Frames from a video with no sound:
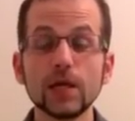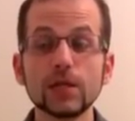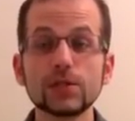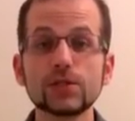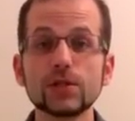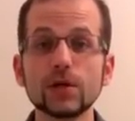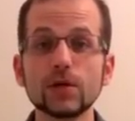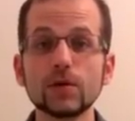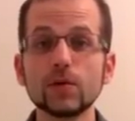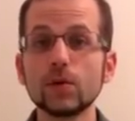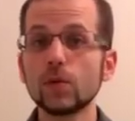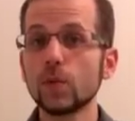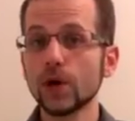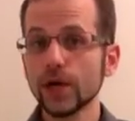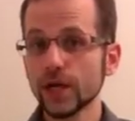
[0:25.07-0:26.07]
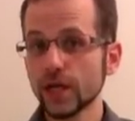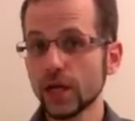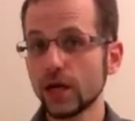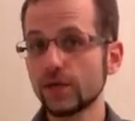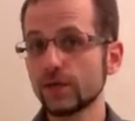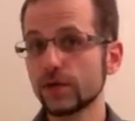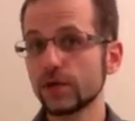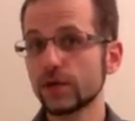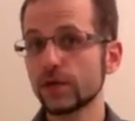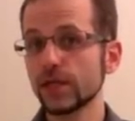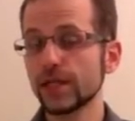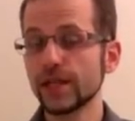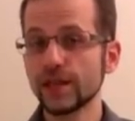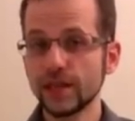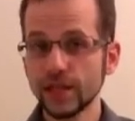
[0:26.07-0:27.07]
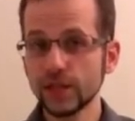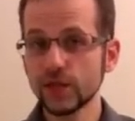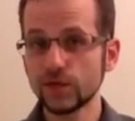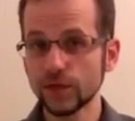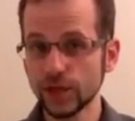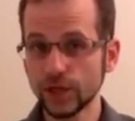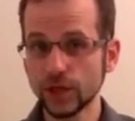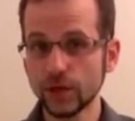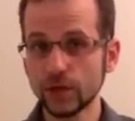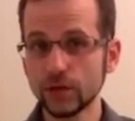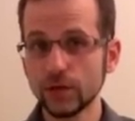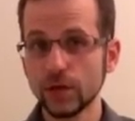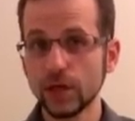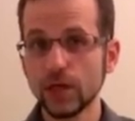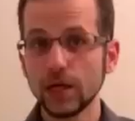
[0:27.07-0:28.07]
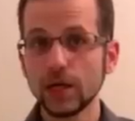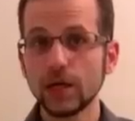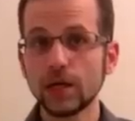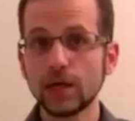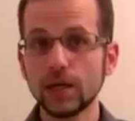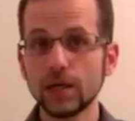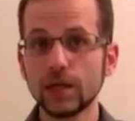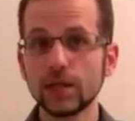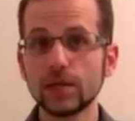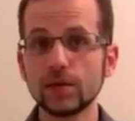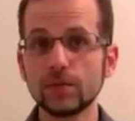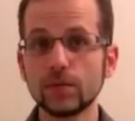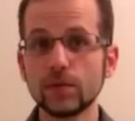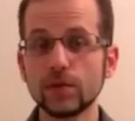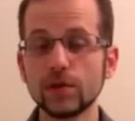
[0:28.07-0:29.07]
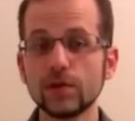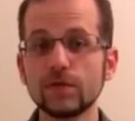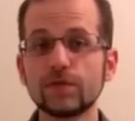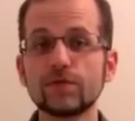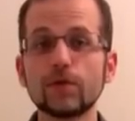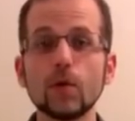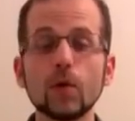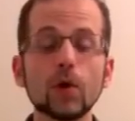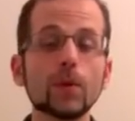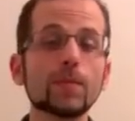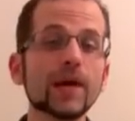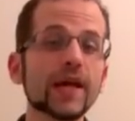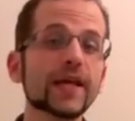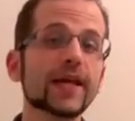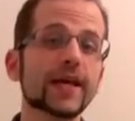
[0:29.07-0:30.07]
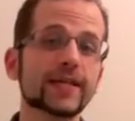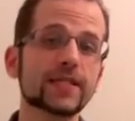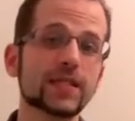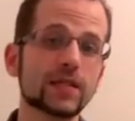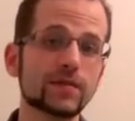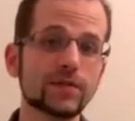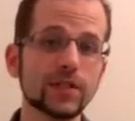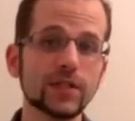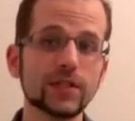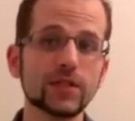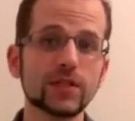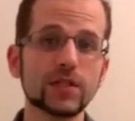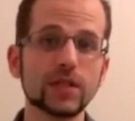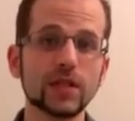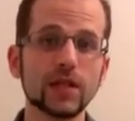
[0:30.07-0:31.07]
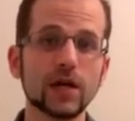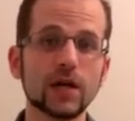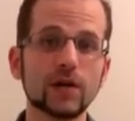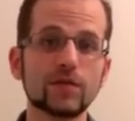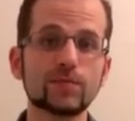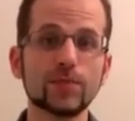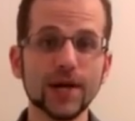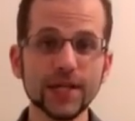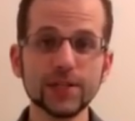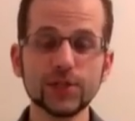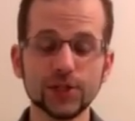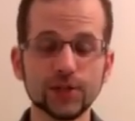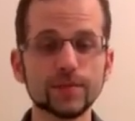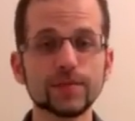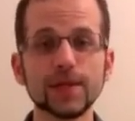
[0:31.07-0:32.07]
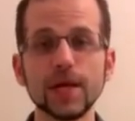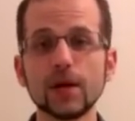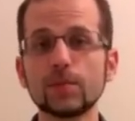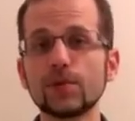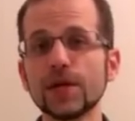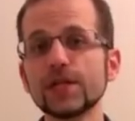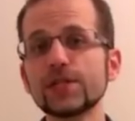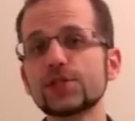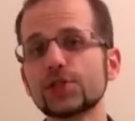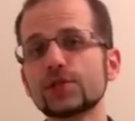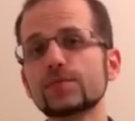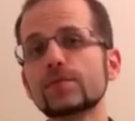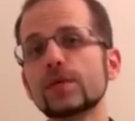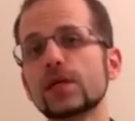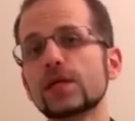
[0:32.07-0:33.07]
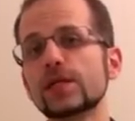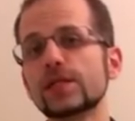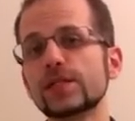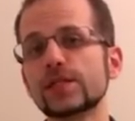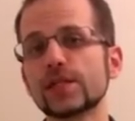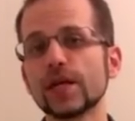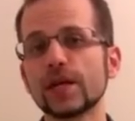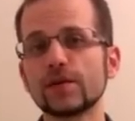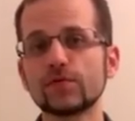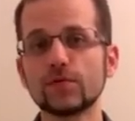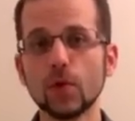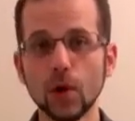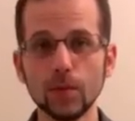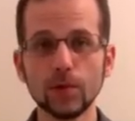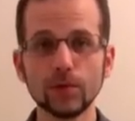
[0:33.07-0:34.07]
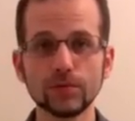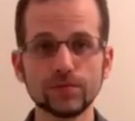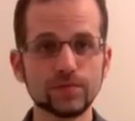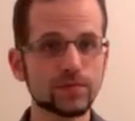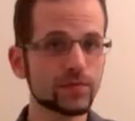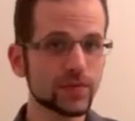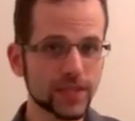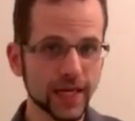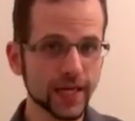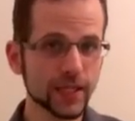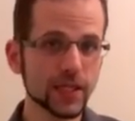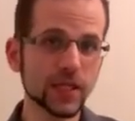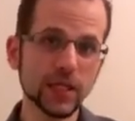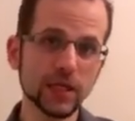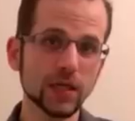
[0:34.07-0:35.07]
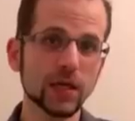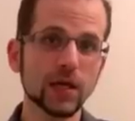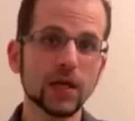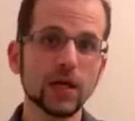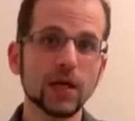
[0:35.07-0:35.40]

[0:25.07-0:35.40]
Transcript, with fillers: So we're going to cover in this video uh, the four main activities of brain gym. Now, brain gym is a formal technique